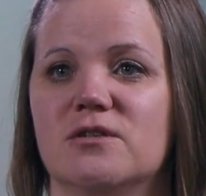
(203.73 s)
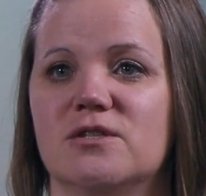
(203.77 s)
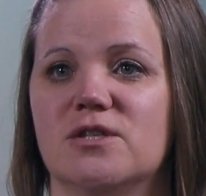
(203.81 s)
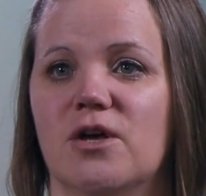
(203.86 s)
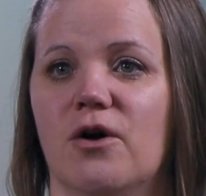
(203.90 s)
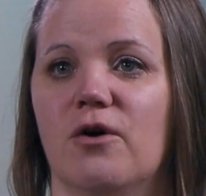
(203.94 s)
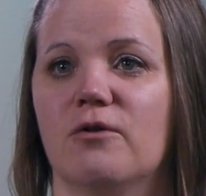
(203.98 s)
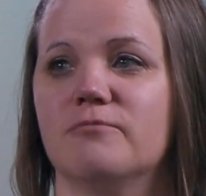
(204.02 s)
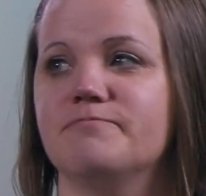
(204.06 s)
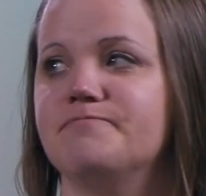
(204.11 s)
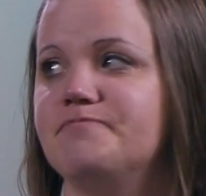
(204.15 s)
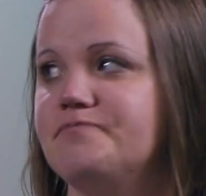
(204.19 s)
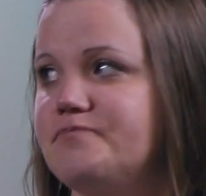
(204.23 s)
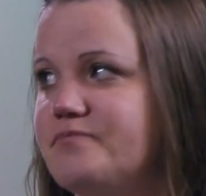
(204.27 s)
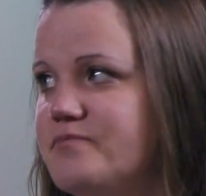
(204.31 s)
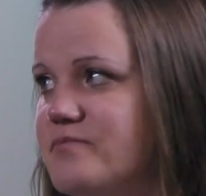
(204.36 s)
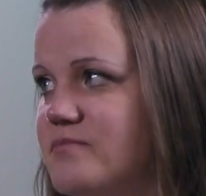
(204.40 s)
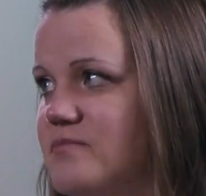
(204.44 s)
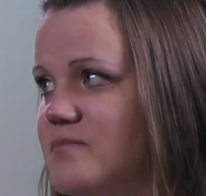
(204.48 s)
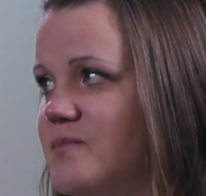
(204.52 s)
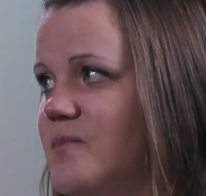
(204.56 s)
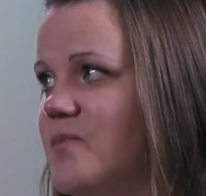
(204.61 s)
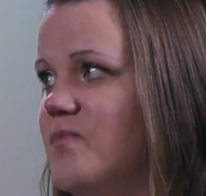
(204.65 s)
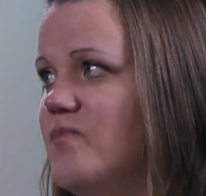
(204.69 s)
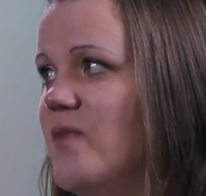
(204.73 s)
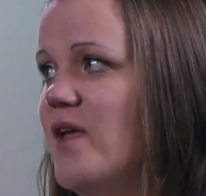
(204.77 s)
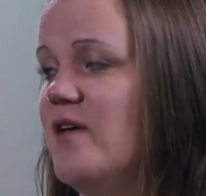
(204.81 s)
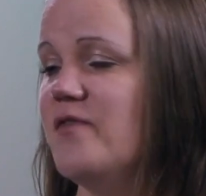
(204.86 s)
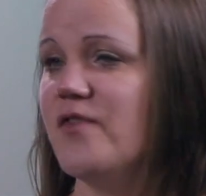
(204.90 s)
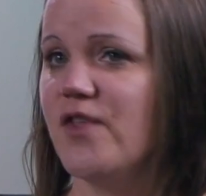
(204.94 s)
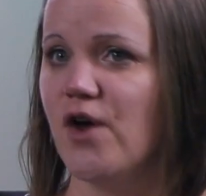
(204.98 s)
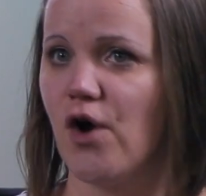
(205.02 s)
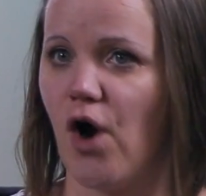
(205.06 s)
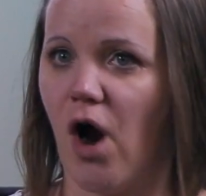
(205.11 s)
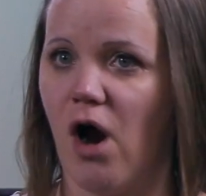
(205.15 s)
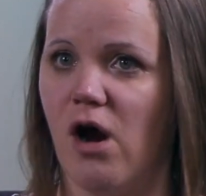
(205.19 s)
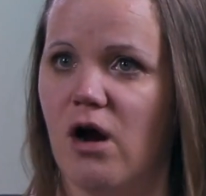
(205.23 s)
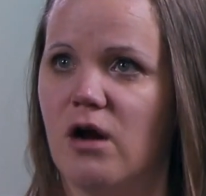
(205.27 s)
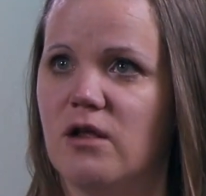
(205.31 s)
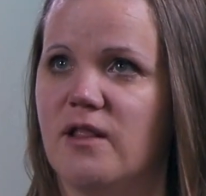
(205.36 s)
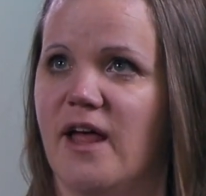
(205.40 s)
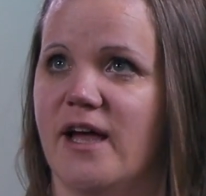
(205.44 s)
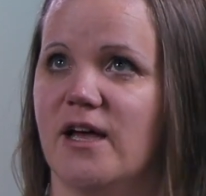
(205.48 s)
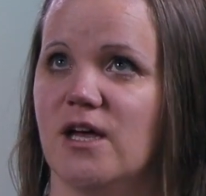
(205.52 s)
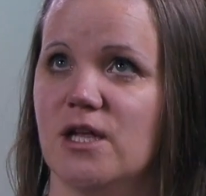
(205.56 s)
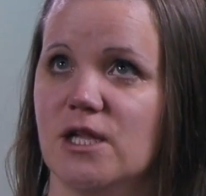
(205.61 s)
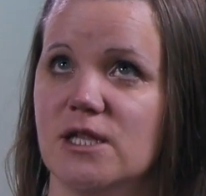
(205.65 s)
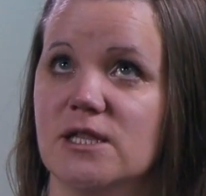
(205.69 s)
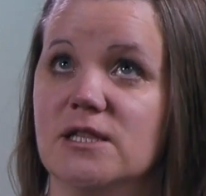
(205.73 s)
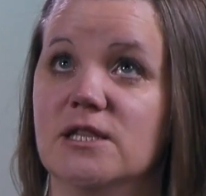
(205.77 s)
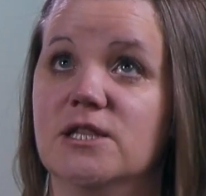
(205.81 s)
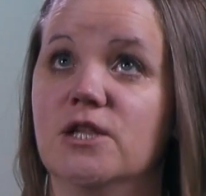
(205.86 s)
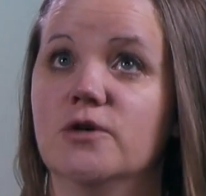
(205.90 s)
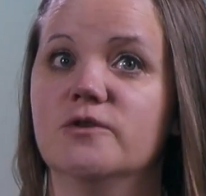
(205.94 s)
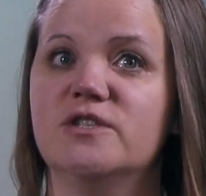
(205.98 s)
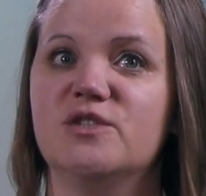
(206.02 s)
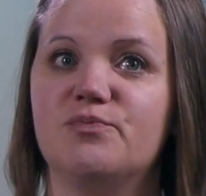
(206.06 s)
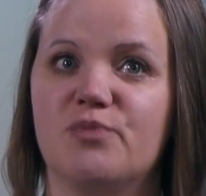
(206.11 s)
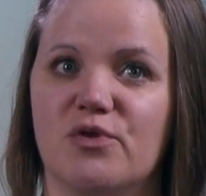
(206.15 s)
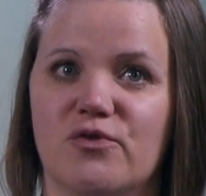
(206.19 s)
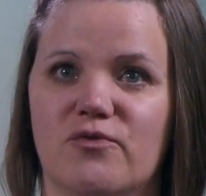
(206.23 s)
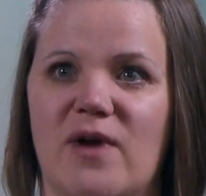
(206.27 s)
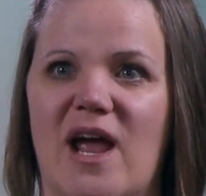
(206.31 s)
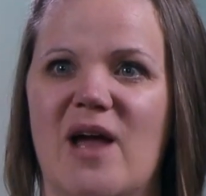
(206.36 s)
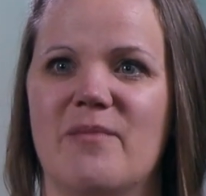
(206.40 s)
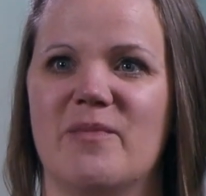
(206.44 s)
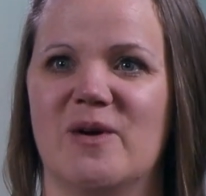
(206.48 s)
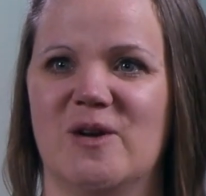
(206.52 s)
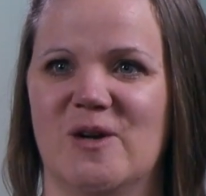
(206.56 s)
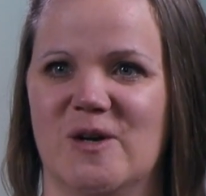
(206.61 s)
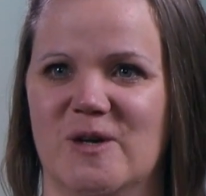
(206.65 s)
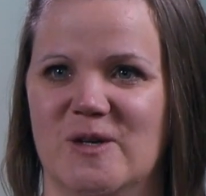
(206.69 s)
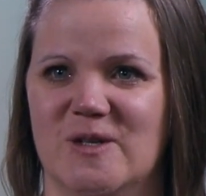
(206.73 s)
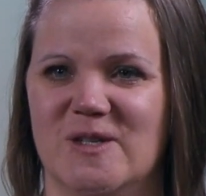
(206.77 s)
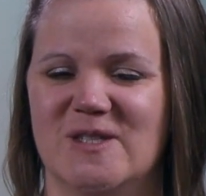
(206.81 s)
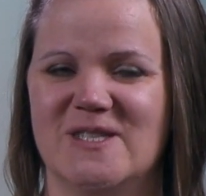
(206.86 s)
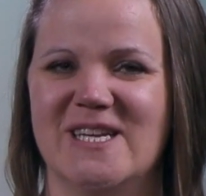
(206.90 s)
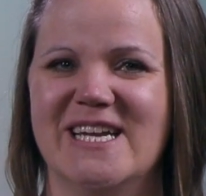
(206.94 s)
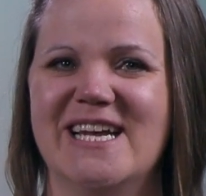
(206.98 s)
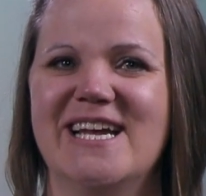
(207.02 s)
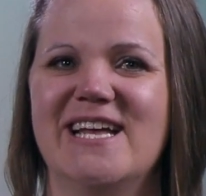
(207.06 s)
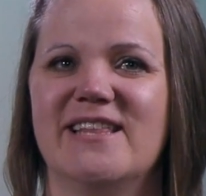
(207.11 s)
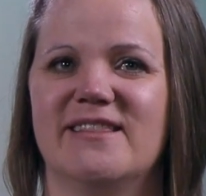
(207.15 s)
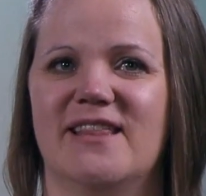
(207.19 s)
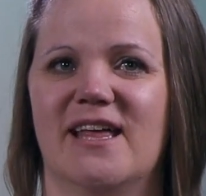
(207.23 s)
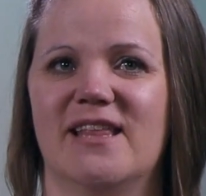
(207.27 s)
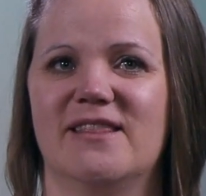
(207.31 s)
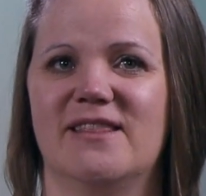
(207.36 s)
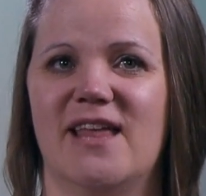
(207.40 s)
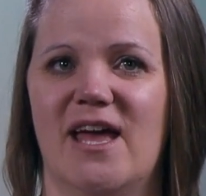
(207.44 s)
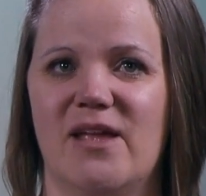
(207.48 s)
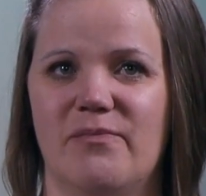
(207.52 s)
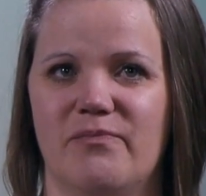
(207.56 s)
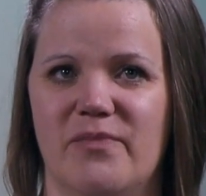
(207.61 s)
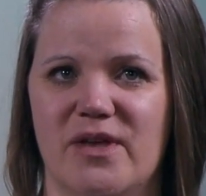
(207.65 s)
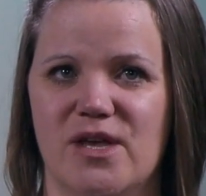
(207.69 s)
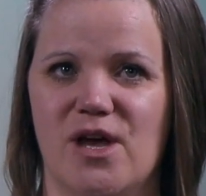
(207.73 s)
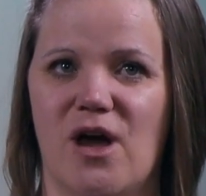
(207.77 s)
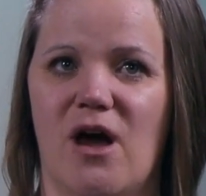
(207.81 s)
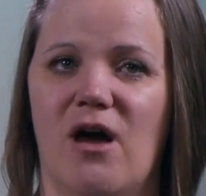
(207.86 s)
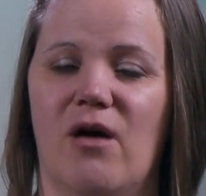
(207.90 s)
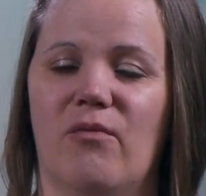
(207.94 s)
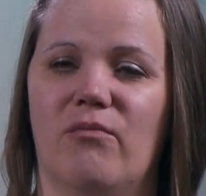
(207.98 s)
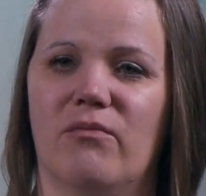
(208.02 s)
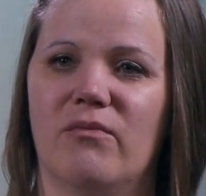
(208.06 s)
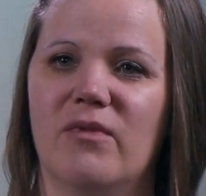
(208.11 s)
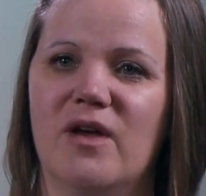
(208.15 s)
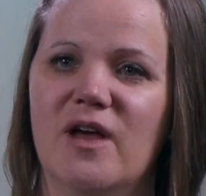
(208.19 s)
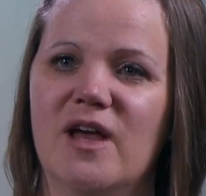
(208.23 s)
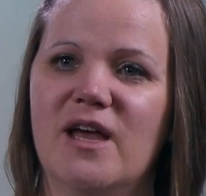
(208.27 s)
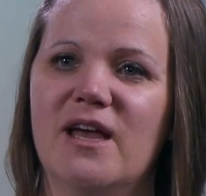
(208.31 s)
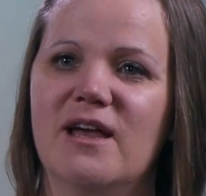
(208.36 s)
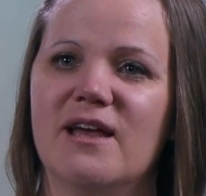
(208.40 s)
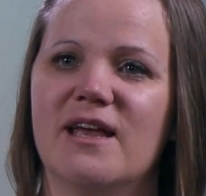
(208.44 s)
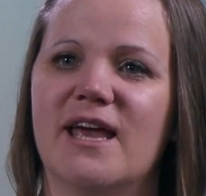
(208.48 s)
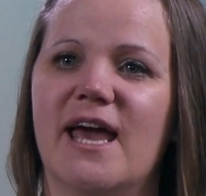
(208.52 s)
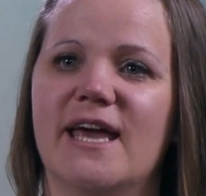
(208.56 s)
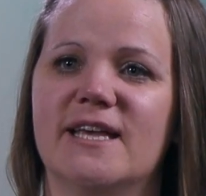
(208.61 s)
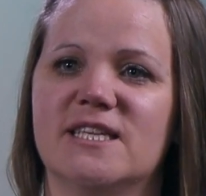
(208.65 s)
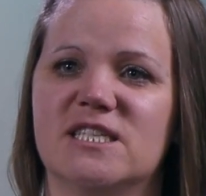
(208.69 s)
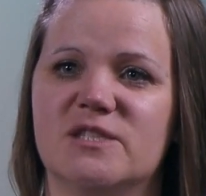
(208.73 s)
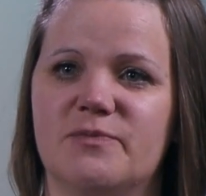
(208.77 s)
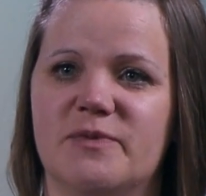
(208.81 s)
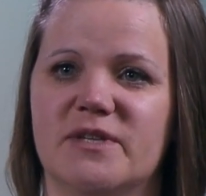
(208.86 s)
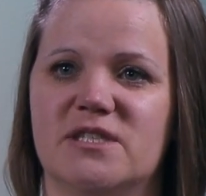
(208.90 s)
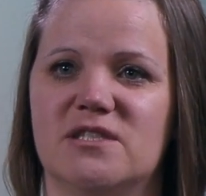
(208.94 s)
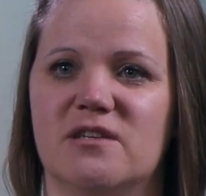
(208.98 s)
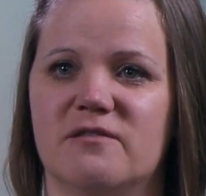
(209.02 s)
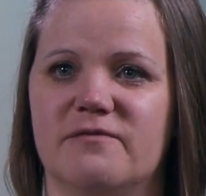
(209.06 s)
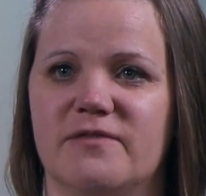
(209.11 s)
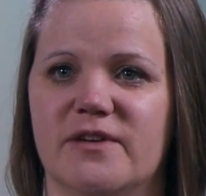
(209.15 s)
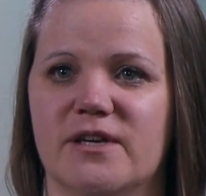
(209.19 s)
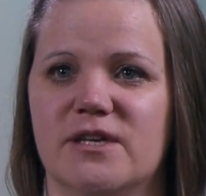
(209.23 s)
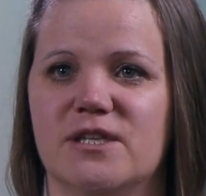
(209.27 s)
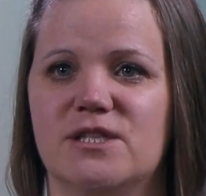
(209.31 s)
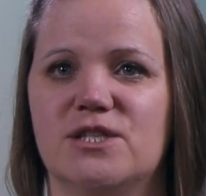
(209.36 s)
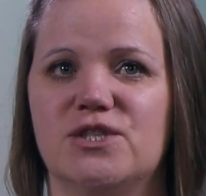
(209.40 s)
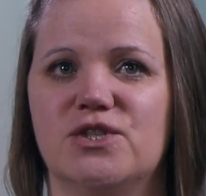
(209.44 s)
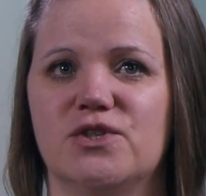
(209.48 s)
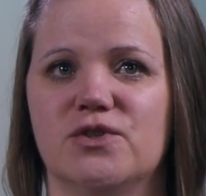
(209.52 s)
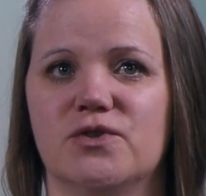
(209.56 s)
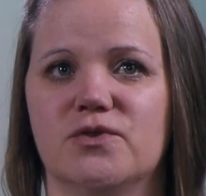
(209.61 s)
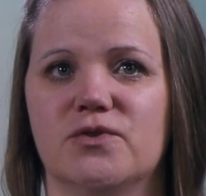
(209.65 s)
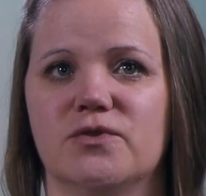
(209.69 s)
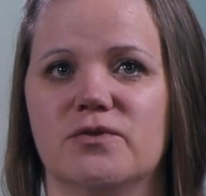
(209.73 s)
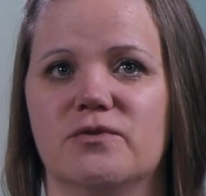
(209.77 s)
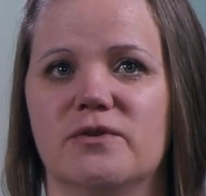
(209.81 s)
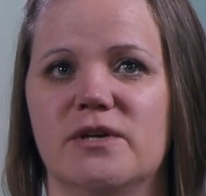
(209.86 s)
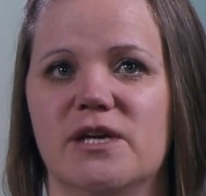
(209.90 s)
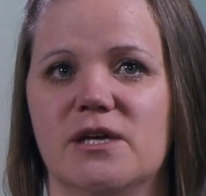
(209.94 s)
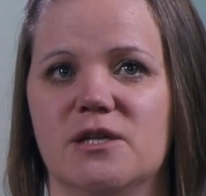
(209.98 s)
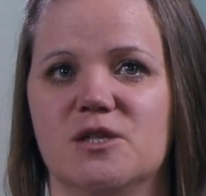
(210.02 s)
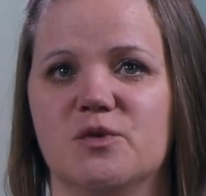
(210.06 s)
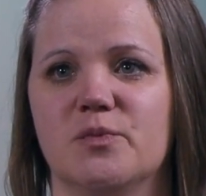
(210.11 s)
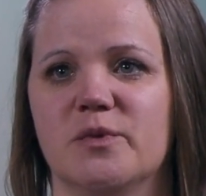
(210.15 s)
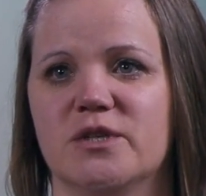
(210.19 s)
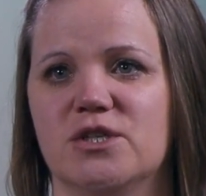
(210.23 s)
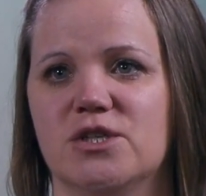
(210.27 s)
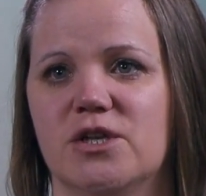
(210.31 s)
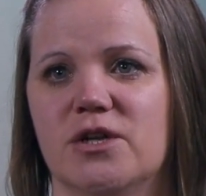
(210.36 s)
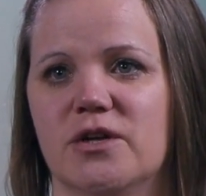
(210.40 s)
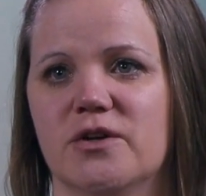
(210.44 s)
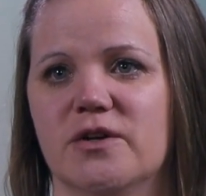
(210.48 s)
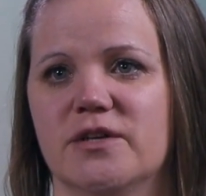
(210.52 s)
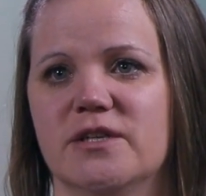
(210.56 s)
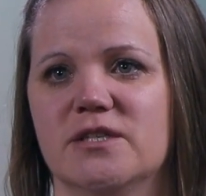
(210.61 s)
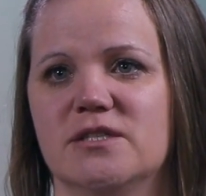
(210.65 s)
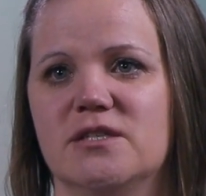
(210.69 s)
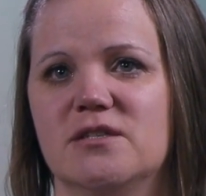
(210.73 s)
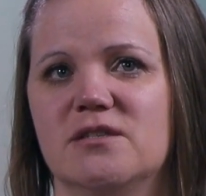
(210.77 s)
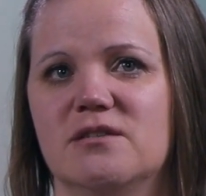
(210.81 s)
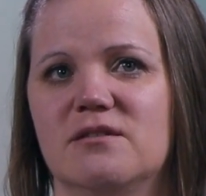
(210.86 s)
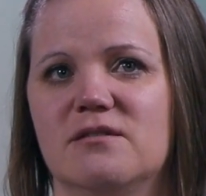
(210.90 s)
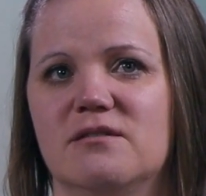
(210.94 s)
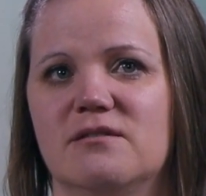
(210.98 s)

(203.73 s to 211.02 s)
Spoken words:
So yeah, there are like loose parameters that then become case specific to each missionary's